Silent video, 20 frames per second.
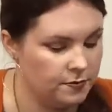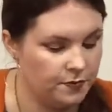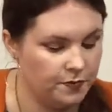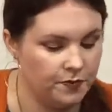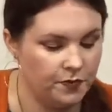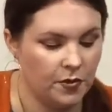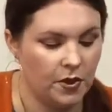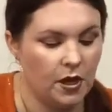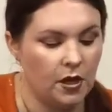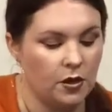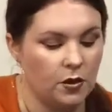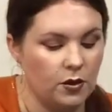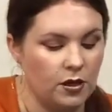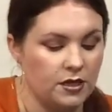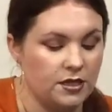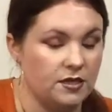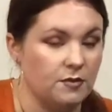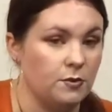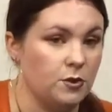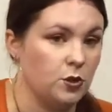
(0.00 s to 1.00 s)
You need
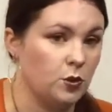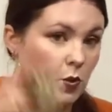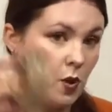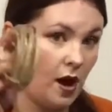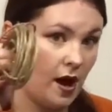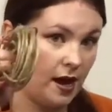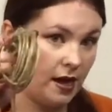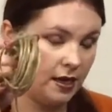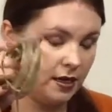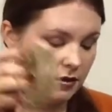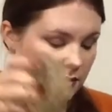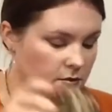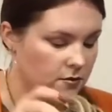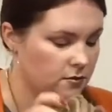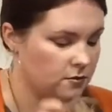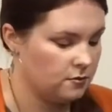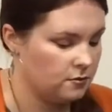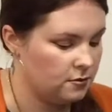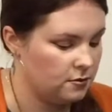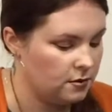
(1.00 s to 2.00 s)
some twine,
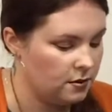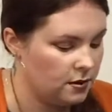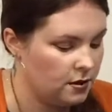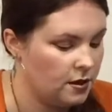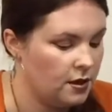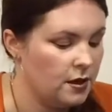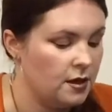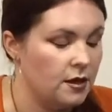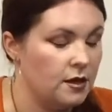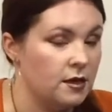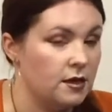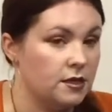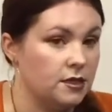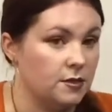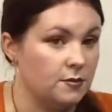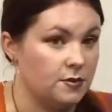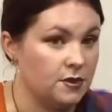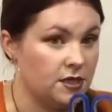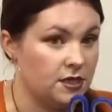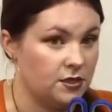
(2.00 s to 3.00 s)

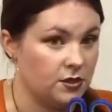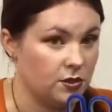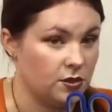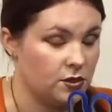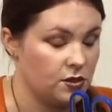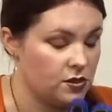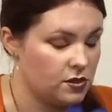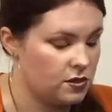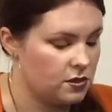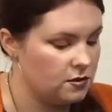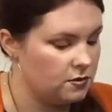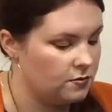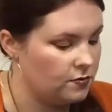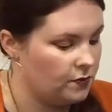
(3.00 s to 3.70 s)
some scissors.